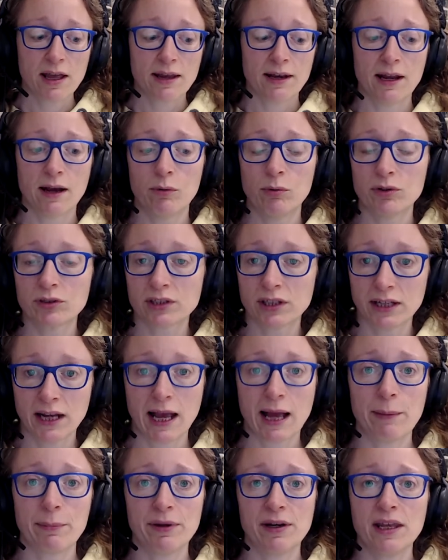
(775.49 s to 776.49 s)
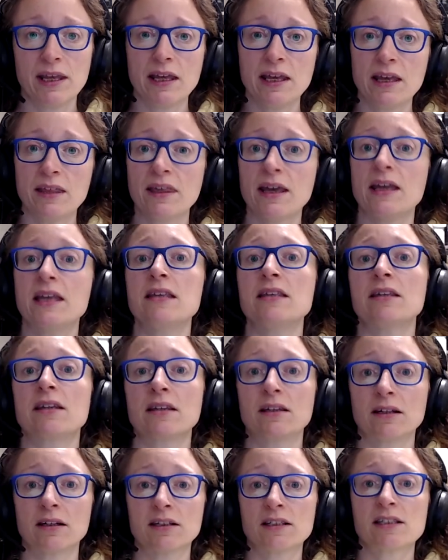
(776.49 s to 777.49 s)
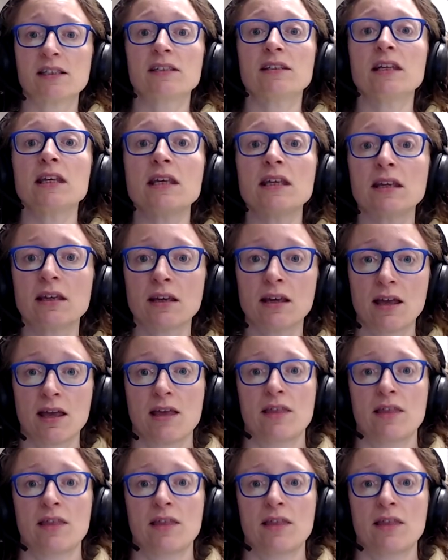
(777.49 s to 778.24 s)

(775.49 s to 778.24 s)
Now, what's going to happen here? They're either going to seek